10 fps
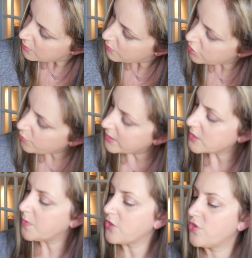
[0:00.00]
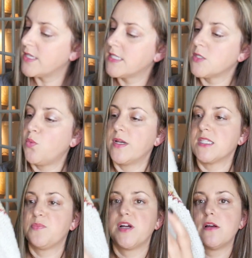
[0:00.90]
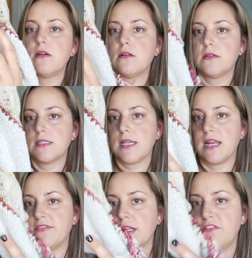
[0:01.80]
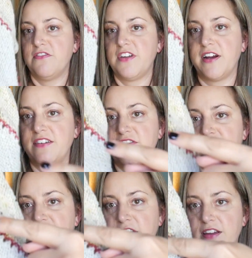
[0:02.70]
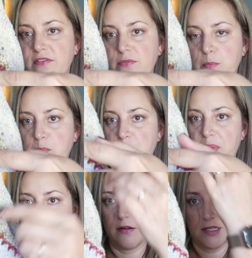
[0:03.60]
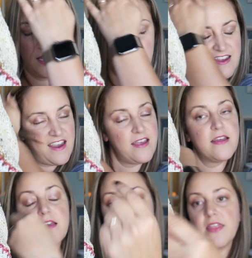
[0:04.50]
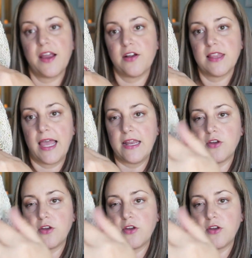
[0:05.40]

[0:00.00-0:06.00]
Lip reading: which one is which? This is Whisper. It's kind of a very, very barely there light